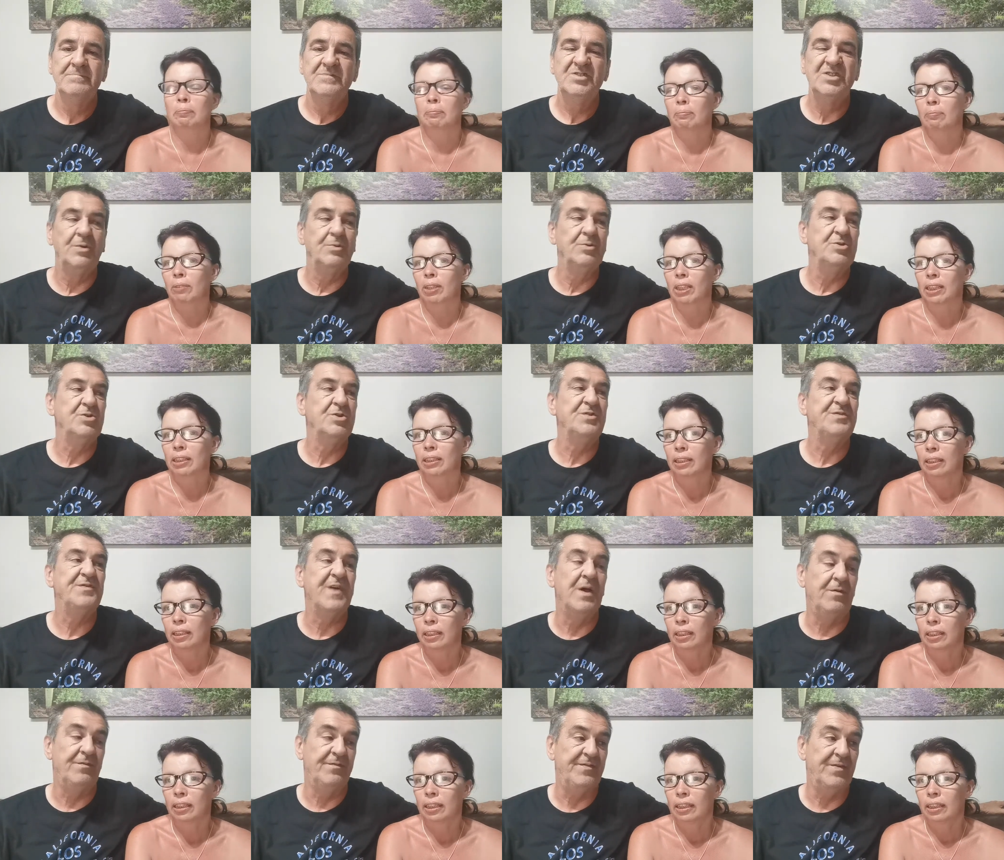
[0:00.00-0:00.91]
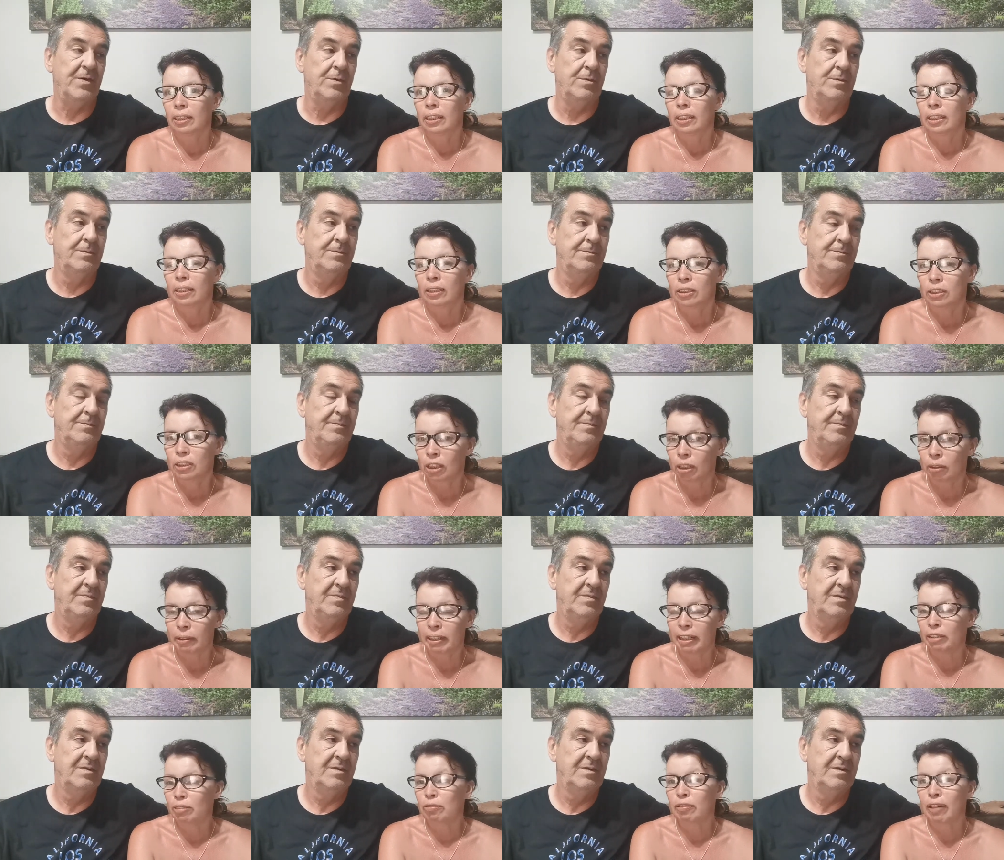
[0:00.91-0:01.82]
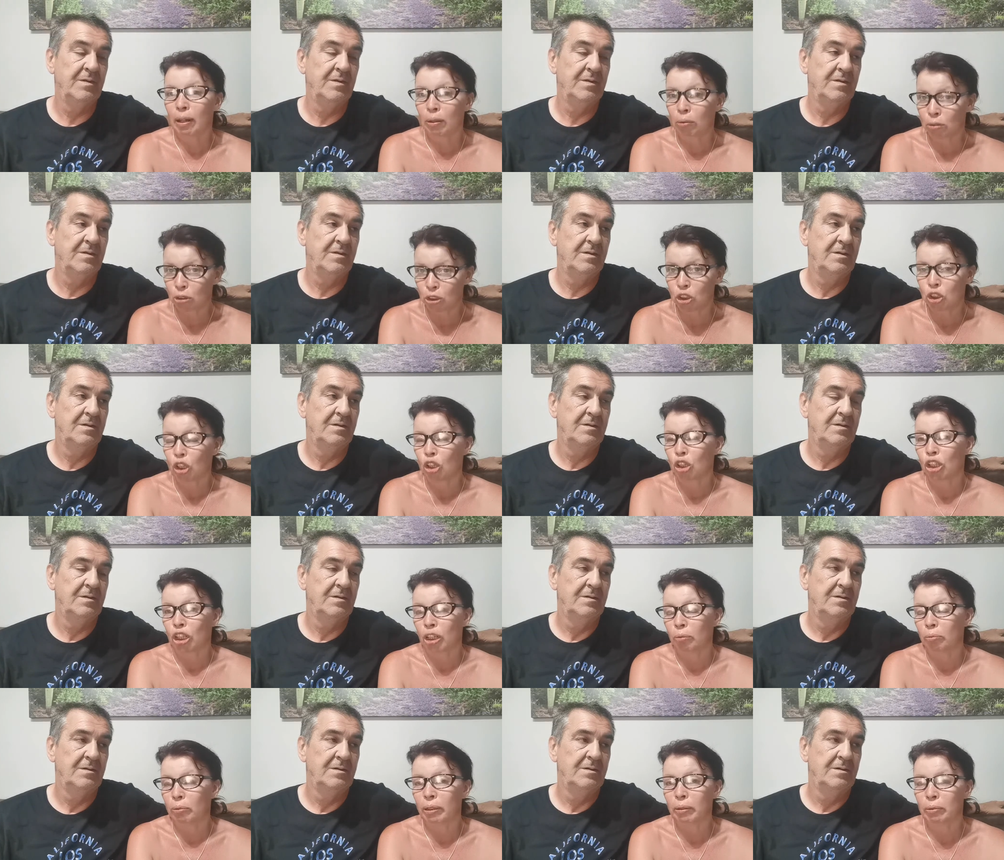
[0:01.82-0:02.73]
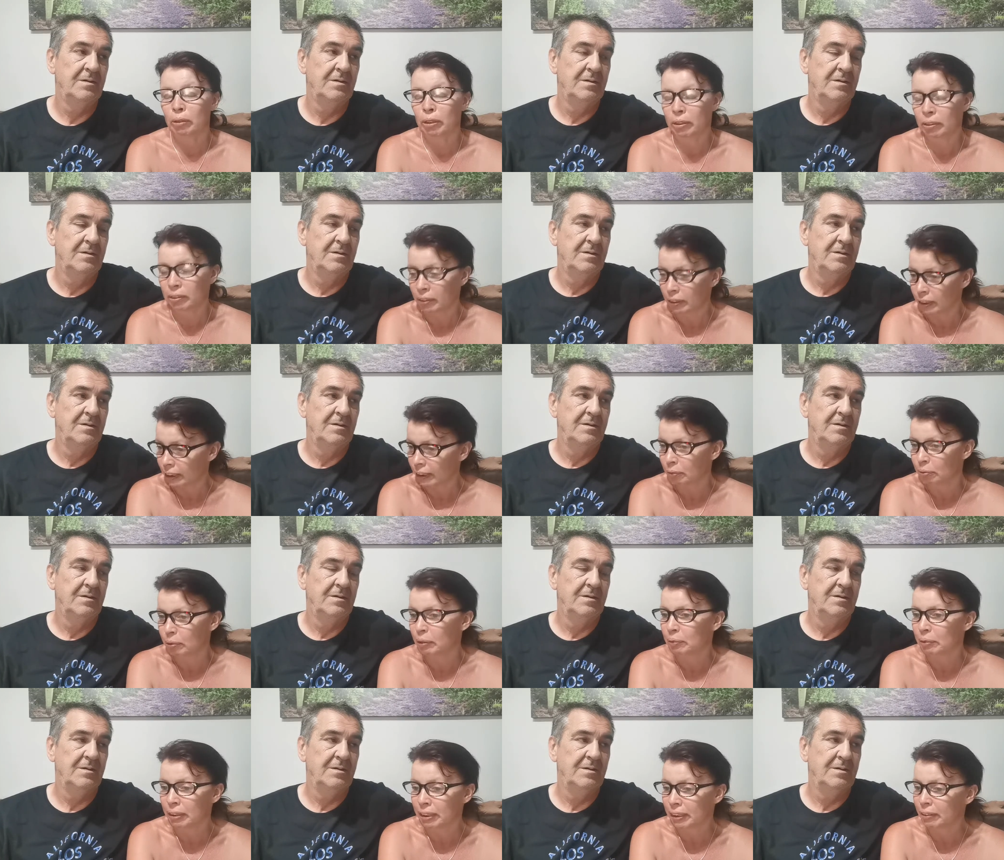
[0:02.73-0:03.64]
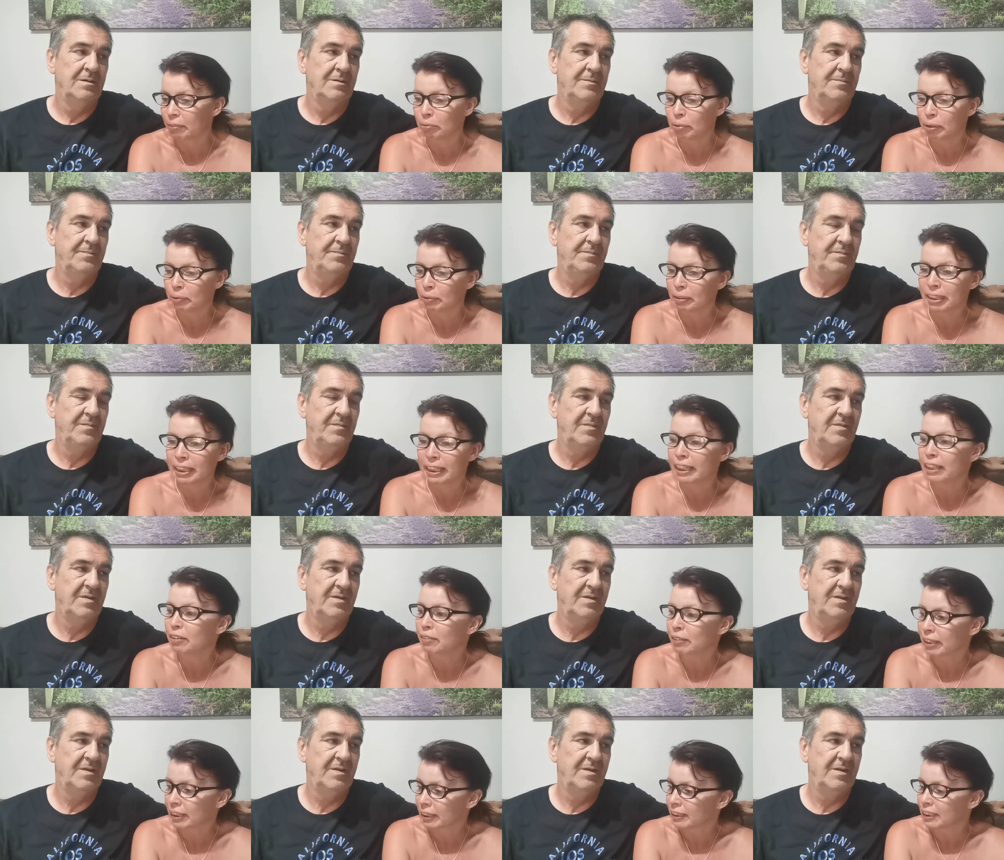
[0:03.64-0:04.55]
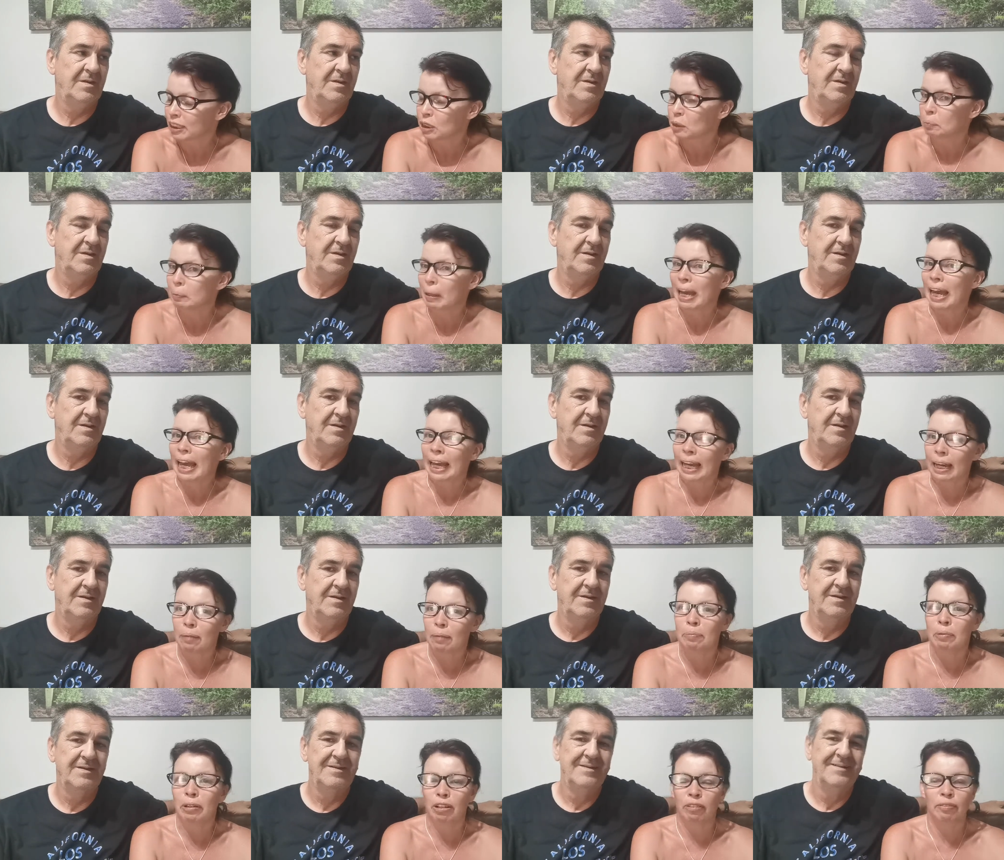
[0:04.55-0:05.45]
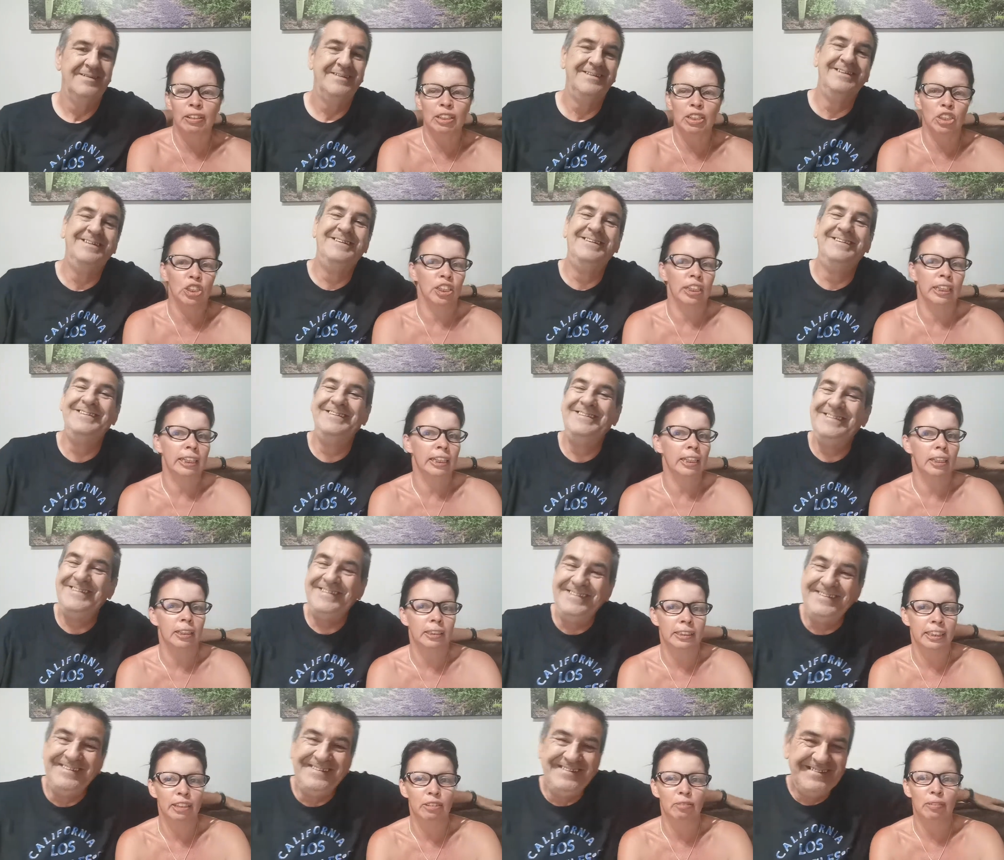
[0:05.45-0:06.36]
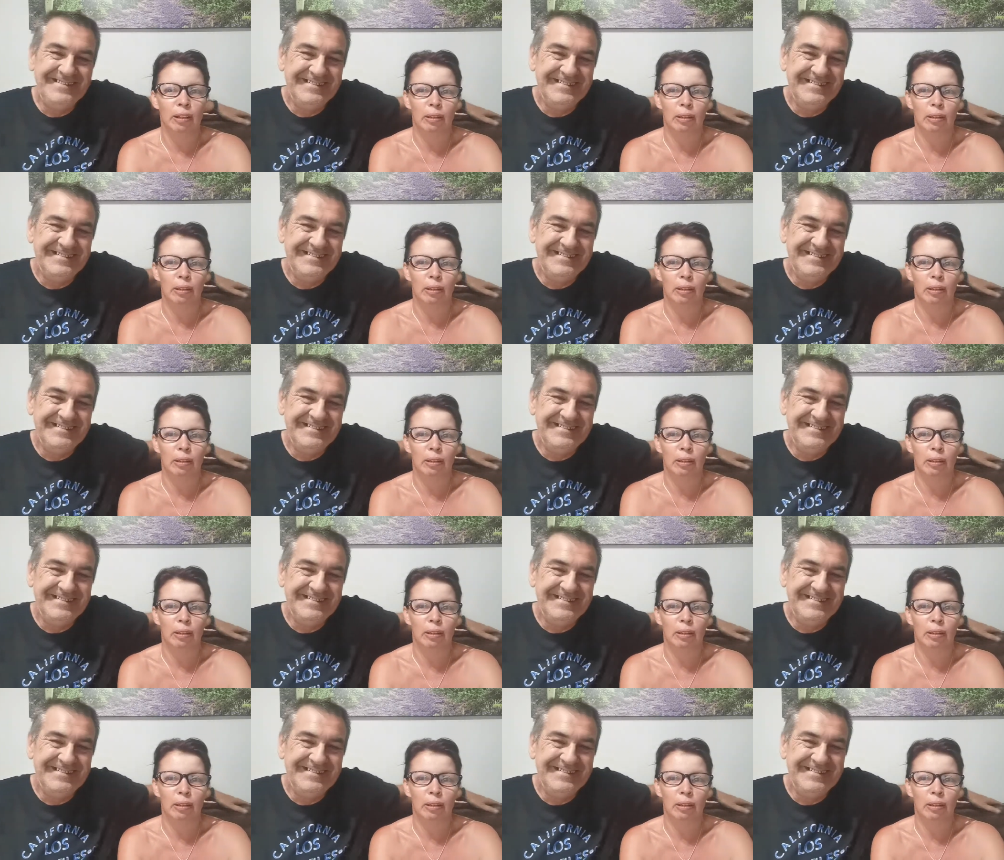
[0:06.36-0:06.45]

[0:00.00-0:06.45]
Speaker 1: So it just felt full. So it felt chocker. We were we were we were nearing despair, but eventually Dee